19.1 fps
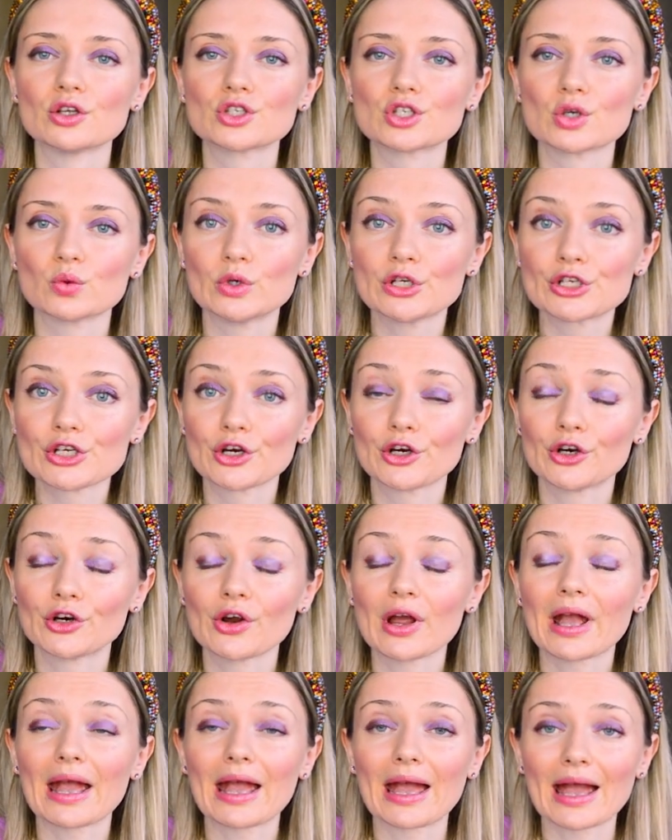to wish
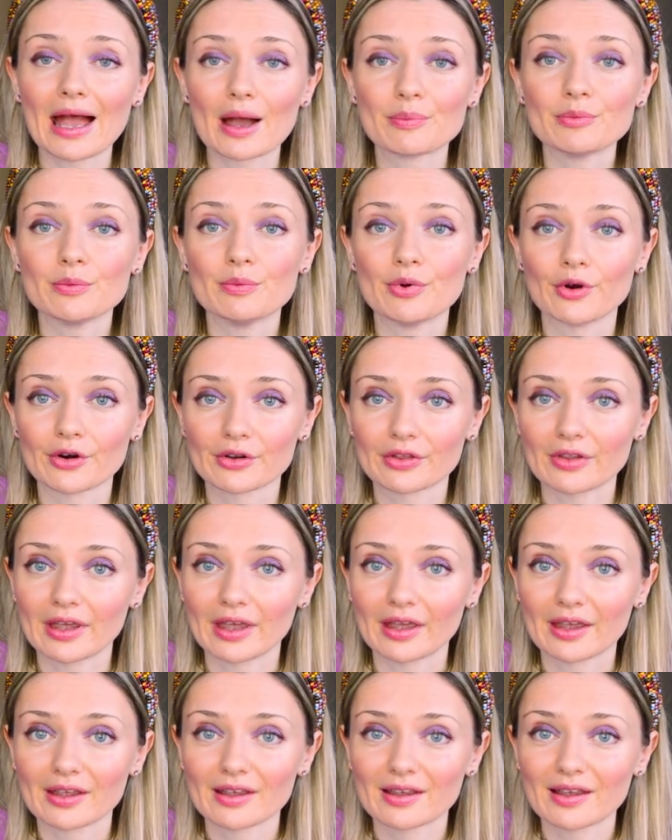her a happy
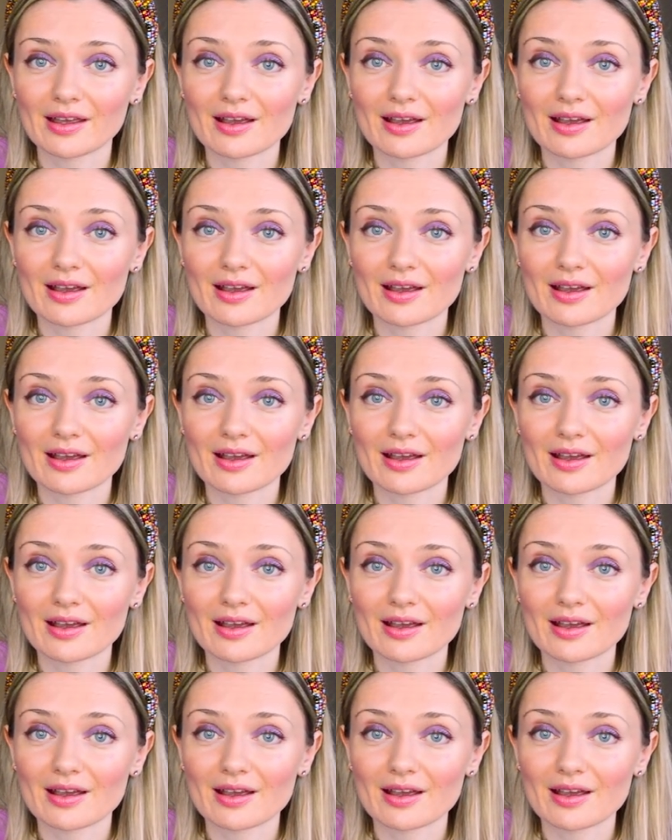birthday.